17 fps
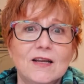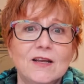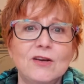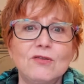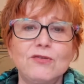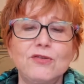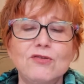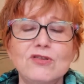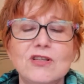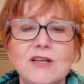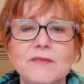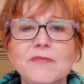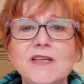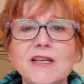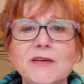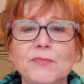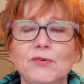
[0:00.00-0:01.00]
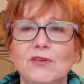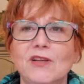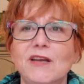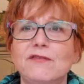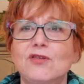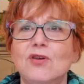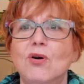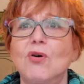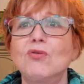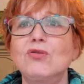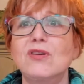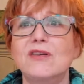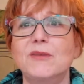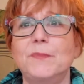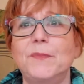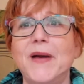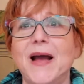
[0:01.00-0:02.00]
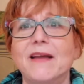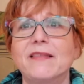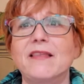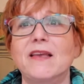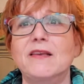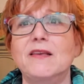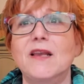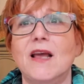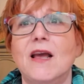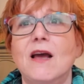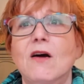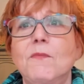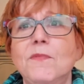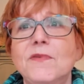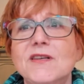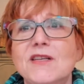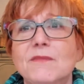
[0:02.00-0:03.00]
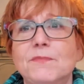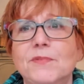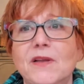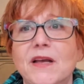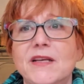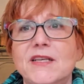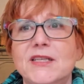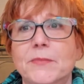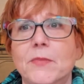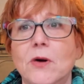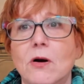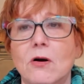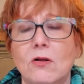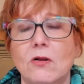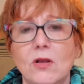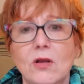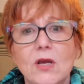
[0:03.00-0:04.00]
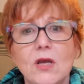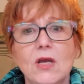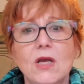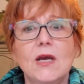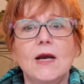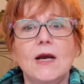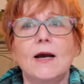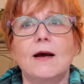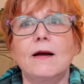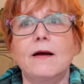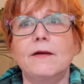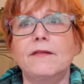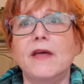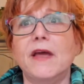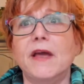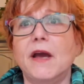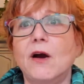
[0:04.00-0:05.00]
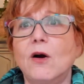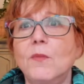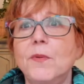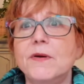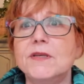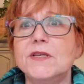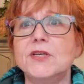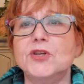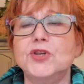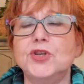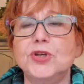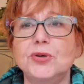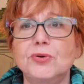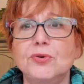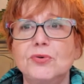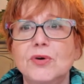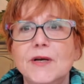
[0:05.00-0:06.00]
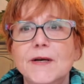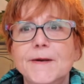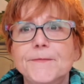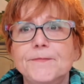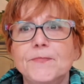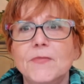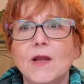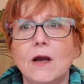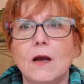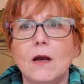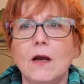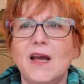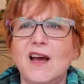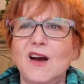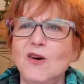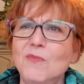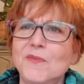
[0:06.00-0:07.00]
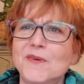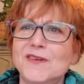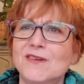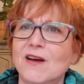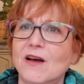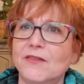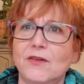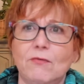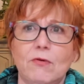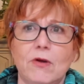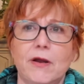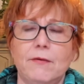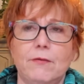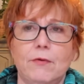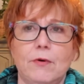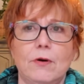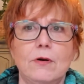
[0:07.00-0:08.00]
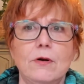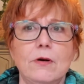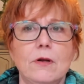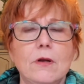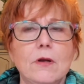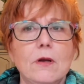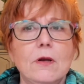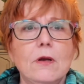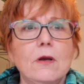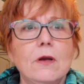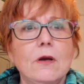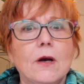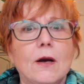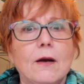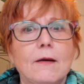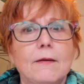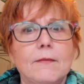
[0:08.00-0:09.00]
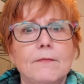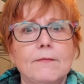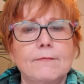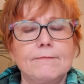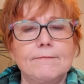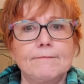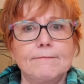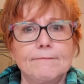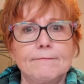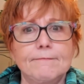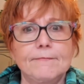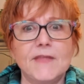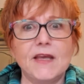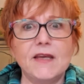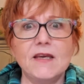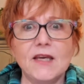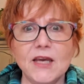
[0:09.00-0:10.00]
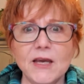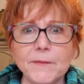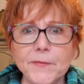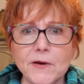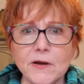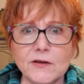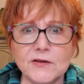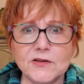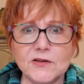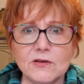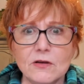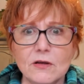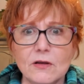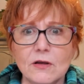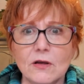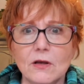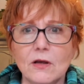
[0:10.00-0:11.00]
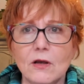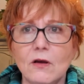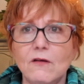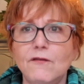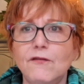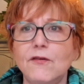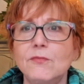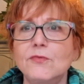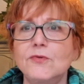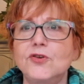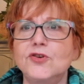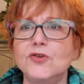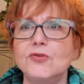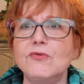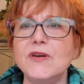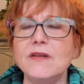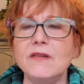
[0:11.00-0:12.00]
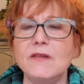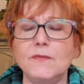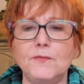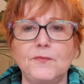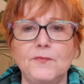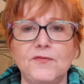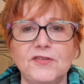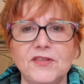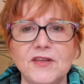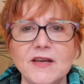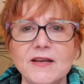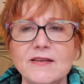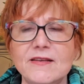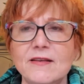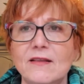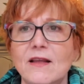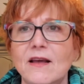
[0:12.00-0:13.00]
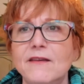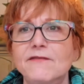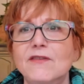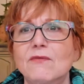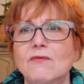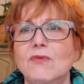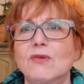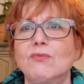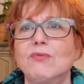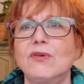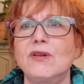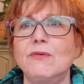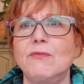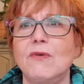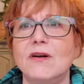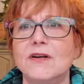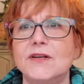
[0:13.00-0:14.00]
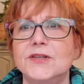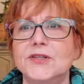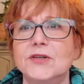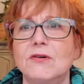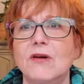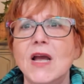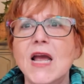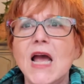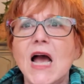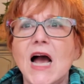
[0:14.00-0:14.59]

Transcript: Those limiting beliefs hold us back. They help us to play small. They help us to, help is not the right word. They keep us from doing the things in life that we really want to do.